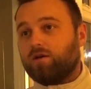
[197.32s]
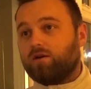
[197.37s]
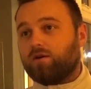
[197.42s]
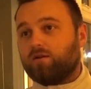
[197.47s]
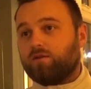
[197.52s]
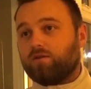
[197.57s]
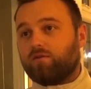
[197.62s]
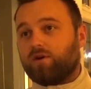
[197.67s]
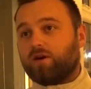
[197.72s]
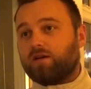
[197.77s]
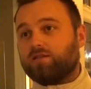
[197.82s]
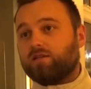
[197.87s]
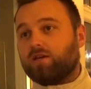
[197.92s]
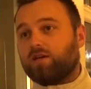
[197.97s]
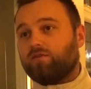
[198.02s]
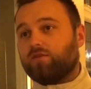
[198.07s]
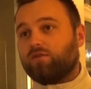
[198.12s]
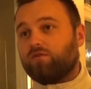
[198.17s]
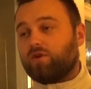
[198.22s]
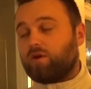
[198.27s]
On the right side
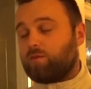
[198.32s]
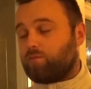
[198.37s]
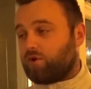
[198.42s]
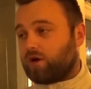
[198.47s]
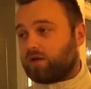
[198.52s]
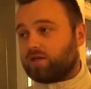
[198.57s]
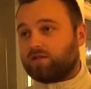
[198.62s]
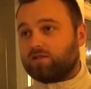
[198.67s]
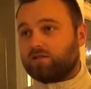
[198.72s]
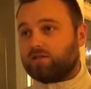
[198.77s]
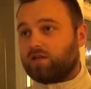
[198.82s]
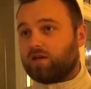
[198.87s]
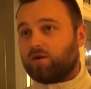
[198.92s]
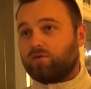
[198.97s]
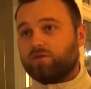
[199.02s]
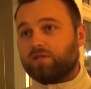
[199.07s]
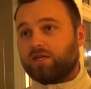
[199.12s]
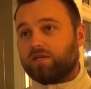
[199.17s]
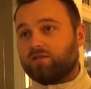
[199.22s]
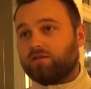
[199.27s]
of the three, Brandon today
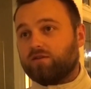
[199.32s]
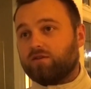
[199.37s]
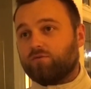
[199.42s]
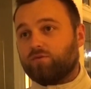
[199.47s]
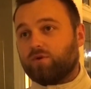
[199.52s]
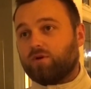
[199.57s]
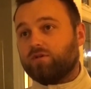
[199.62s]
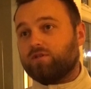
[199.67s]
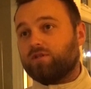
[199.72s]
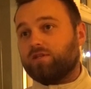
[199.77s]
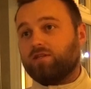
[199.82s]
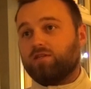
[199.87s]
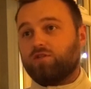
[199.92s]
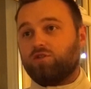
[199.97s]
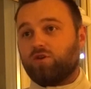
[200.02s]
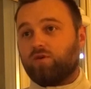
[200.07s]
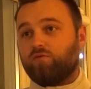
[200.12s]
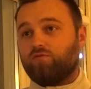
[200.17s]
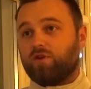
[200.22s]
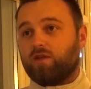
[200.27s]
was excellent as well, did his
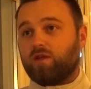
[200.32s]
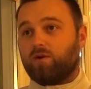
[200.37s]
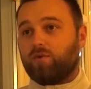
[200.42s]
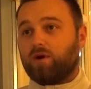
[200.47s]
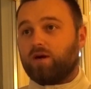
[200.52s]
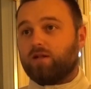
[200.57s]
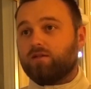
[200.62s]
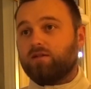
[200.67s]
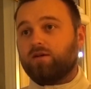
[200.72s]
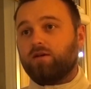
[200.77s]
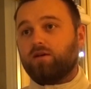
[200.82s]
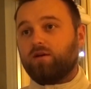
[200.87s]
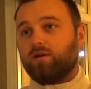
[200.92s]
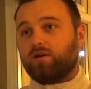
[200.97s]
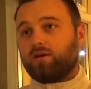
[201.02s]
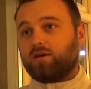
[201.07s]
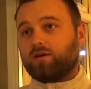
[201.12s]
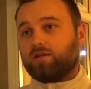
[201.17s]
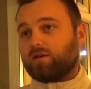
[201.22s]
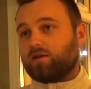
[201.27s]
job really well.
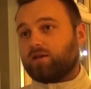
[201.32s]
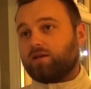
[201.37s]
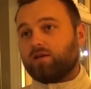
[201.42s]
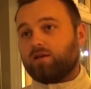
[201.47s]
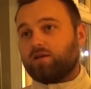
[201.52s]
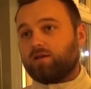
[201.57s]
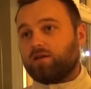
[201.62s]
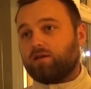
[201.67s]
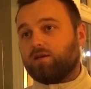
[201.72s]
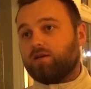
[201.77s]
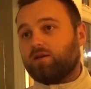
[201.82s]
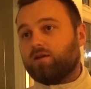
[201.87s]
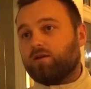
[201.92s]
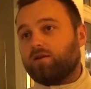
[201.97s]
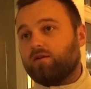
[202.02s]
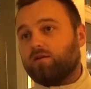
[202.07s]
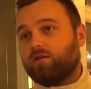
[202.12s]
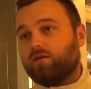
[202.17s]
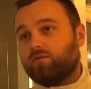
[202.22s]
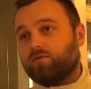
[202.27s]
I think he you
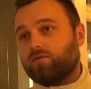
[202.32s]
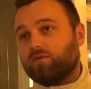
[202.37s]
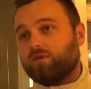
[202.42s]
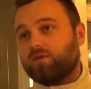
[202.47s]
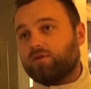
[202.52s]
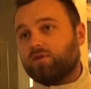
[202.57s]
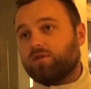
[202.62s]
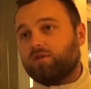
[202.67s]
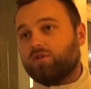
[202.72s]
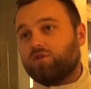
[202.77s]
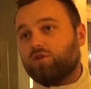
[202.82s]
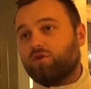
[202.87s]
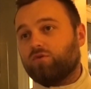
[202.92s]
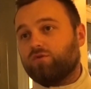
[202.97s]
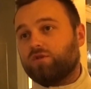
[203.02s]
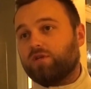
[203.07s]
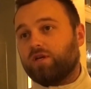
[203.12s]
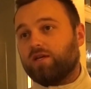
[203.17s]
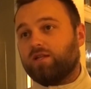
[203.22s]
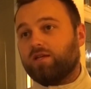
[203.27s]
know, it
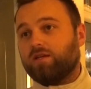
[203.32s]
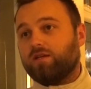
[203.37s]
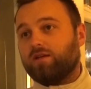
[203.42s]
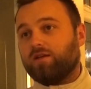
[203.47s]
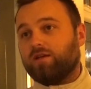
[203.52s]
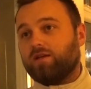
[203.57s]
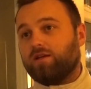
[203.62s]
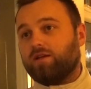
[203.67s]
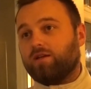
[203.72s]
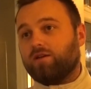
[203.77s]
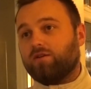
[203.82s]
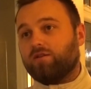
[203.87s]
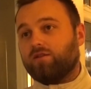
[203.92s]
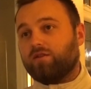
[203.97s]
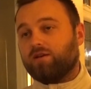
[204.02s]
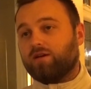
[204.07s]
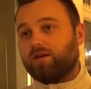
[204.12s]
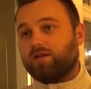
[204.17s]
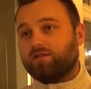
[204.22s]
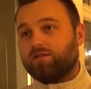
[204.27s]
shows say
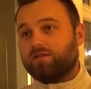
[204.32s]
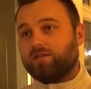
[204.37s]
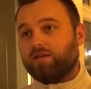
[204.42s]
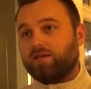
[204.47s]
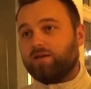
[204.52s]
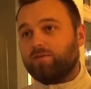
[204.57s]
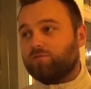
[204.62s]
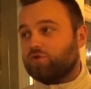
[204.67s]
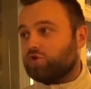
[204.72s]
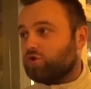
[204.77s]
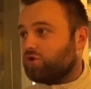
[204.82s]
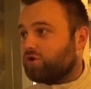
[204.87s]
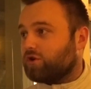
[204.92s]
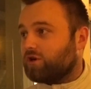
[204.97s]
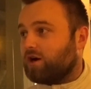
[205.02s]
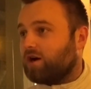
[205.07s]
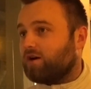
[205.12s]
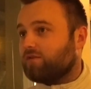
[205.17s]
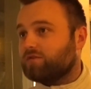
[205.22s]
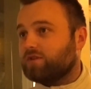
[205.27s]
their team talk
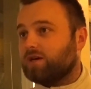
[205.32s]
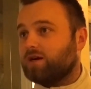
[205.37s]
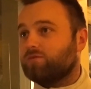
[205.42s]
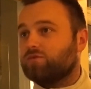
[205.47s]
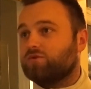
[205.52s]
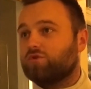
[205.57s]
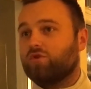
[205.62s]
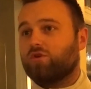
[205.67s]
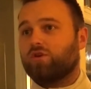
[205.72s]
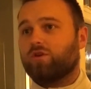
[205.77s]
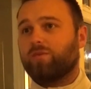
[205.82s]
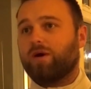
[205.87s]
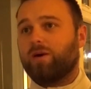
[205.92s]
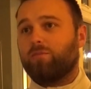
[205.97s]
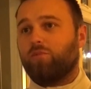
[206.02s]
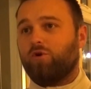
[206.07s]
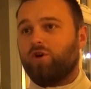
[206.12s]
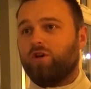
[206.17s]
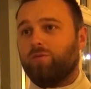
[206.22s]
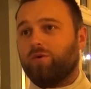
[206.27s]
at half time. We're talking
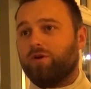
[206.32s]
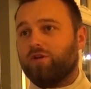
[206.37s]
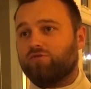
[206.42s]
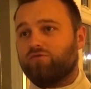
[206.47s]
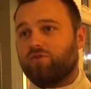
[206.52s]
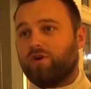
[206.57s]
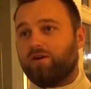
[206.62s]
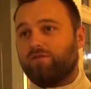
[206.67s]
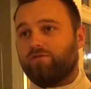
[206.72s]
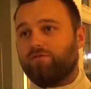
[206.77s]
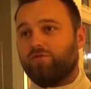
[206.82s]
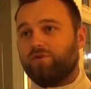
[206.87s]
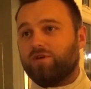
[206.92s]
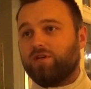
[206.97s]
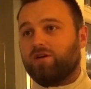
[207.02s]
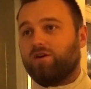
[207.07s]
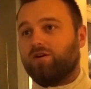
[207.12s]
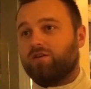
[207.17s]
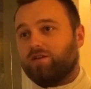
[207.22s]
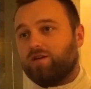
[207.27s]
about putting him on his right foot, he
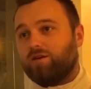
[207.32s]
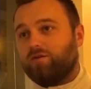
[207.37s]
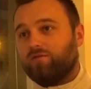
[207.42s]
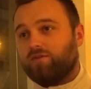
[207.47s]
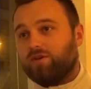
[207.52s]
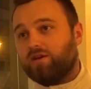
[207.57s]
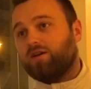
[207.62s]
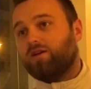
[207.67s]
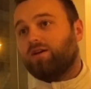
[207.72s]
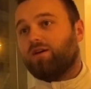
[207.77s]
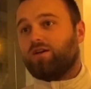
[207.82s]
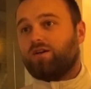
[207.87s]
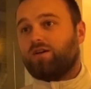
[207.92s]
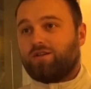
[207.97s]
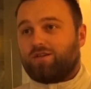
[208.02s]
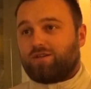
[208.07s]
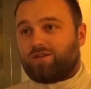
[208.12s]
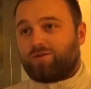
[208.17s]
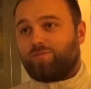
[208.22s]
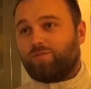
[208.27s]
can't deal with it.
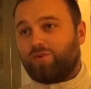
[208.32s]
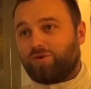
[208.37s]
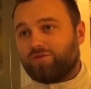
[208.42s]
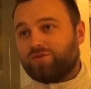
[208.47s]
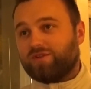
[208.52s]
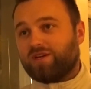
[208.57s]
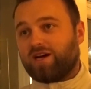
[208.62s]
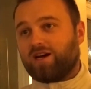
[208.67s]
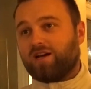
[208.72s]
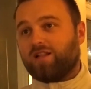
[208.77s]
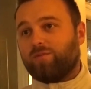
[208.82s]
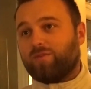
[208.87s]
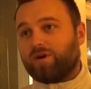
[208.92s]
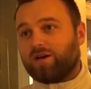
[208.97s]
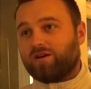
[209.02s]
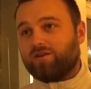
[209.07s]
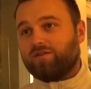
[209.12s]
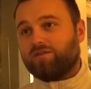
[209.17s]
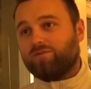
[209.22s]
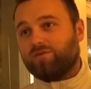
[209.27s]
He pulls that out of the
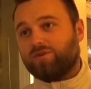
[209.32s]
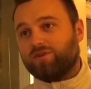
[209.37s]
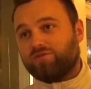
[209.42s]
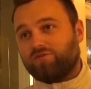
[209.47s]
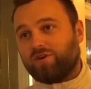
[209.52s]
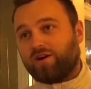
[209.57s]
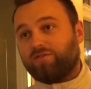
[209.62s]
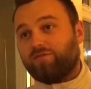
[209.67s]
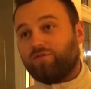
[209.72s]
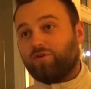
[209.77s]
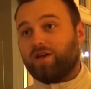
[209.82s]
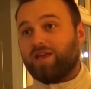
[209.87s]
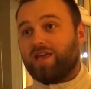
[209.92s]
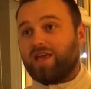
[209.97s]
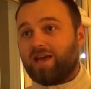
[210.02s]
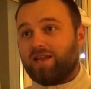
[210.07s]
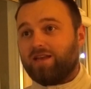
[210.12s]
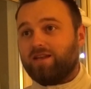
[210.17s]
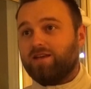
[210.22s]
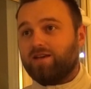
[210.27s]
bag with his right foot
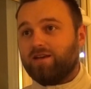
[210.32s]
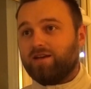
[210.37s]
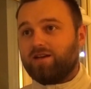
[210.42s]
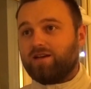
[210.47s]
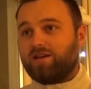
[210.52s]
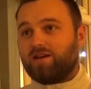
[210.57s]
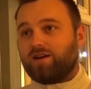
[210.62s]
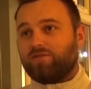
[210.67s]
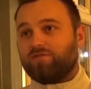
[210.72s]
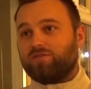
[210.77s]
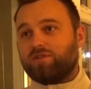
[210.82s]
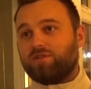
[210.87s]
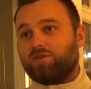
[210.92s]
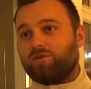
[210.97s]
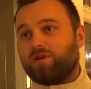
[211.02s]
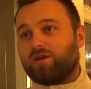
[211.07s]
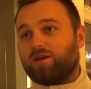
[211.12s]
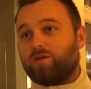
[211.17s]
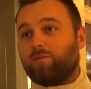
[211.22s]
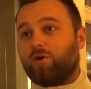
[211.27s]
again after
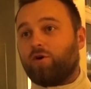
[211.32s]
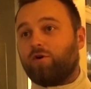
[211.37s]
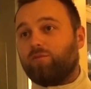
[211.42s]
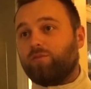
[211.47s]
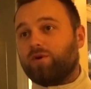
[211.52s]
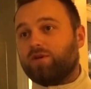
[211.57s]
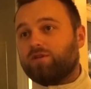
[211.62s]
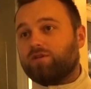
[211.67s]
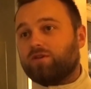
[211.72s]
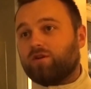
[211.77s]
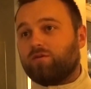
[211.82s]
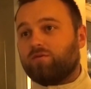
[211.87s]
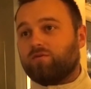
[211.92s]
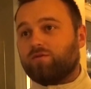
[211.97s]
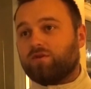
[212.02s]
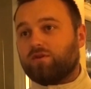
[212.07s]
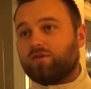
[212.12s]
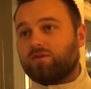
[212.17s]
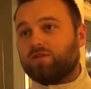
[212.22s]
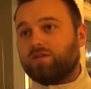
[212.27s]
doing it at Maltby, so
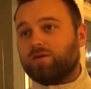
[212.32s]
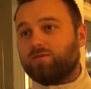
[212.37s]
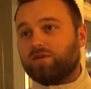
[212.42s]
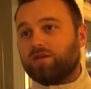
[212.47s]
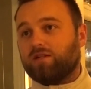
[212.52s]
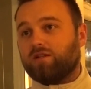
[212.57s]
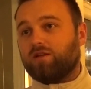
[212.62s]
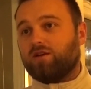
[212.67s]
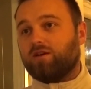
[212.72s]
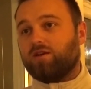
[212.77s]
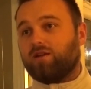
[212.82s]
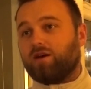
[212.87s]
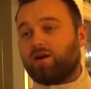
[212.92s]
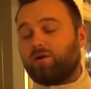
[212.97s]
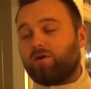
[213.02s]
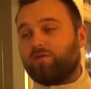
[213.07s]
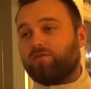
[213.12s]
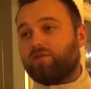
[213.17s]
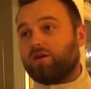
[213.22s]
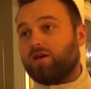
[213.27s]
the teams aren't learning.
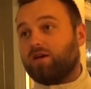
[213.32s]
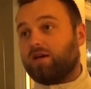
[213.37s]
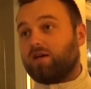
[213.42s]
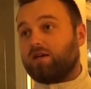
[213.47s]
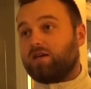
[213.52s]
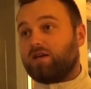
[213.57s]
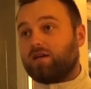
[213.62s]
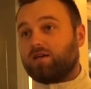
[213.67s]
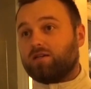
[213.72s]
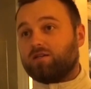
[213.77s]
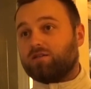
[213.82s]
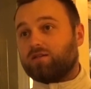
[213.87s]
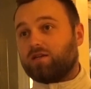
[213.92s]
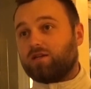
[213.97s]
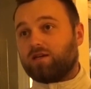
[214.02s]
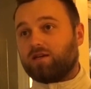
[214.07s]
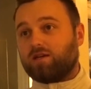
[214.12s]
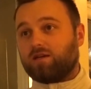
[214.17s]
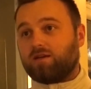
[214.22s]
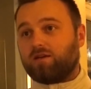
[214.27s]
However, it is,
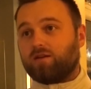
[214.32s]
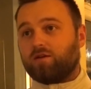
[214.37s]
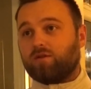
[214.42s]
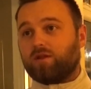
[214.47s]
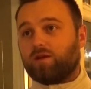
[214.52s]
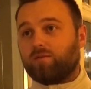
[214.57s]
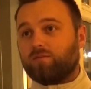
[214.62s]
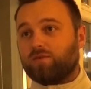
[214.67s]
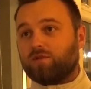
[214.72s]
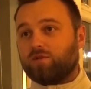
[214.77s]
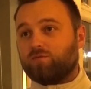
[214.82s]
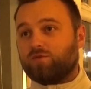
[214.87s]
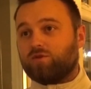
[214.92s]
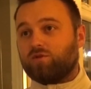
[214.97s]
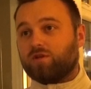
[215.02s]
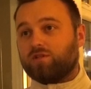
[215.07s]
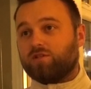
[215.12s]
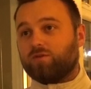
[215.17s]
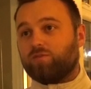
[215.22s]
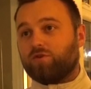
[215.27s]
you know, them
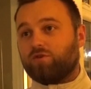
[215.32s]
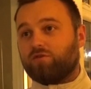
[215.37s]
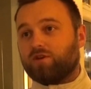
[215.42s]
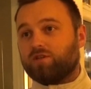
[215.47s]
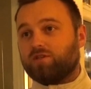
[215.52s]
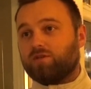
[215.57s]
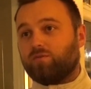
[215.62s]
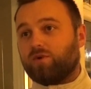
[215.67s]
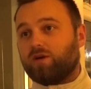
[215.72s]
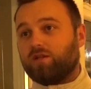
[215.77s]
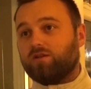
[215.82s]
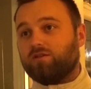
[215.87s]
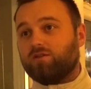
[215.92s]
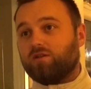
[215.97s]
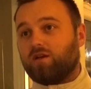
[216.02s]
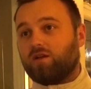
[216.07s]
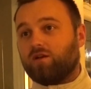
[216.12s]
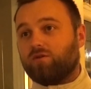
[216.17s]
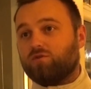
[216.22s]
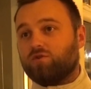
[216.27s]
two lads are progressing well,
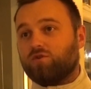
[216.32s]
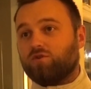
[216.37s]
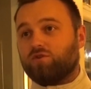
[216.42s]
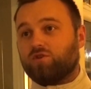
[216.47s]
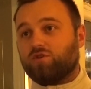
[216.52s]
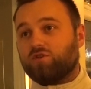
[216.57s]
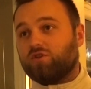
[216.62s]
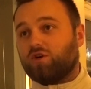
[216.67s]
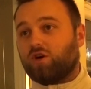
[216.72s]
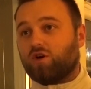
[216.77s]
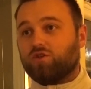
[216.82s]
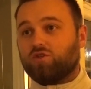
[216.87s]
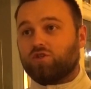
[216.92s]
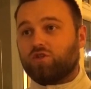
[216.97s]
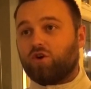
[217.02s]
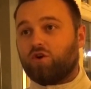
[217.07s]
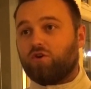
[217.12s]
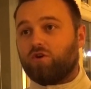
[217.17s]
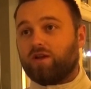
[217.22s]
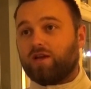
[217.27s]
and you know, Doug's have started
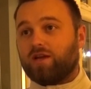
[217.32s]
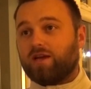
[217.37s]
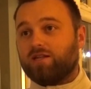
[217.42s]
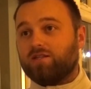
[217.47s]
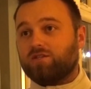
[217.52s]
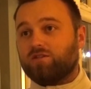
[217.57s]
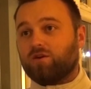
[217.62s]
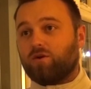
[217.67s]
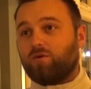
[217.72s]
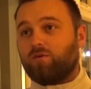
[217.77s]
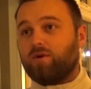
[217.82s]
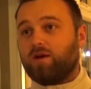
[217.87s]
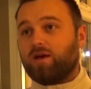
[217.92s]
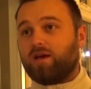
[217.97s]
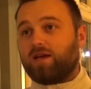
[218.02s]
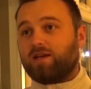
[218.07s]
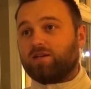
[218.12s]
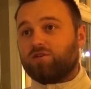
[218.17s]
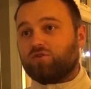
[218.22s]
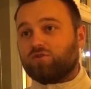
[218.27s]
scoring again, so
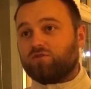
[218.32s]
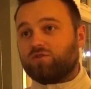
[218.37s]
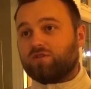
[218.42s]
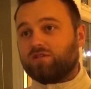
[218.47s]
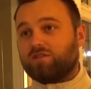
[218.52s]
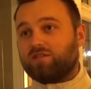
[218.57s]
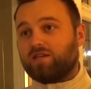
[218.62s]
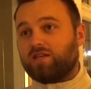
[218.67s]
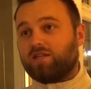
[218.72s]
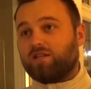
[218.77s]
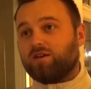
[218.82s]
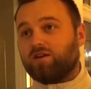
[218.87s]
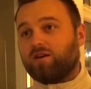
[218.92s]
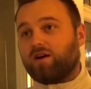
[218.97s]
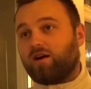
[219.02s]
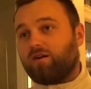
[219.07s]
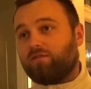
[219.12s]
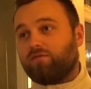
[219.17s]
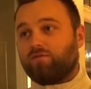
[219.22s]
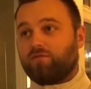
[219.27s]
it's good to see that
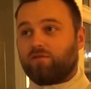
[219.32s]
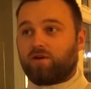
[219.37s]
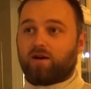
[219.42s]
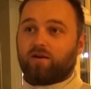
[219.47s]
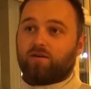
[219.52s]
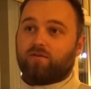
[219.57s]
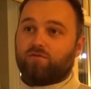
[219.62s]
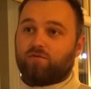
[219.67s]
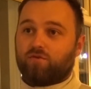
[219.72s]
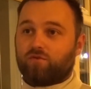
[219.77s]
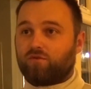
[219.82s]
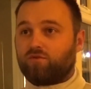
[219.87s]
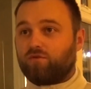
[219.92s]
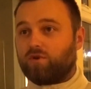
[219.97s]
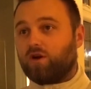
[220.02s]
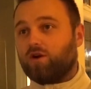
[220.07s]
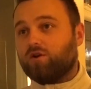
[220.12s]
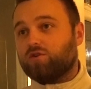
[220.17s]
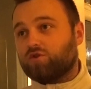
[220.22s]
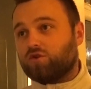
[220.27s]
our front
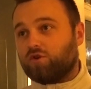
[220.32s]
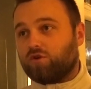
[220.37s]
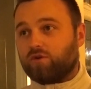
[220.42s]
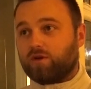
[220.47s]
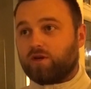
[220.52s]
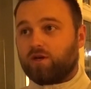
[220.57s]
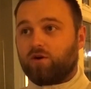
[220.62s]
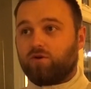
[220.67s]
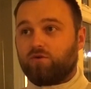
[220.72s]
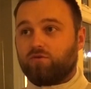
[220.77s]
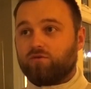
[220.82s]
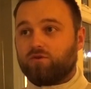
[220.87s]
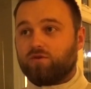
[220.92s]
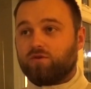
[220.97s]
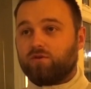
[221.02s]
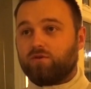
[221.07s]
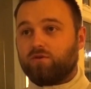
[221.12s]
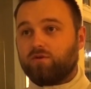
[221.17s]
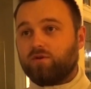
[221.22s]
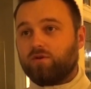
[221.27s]
three are scoring goals.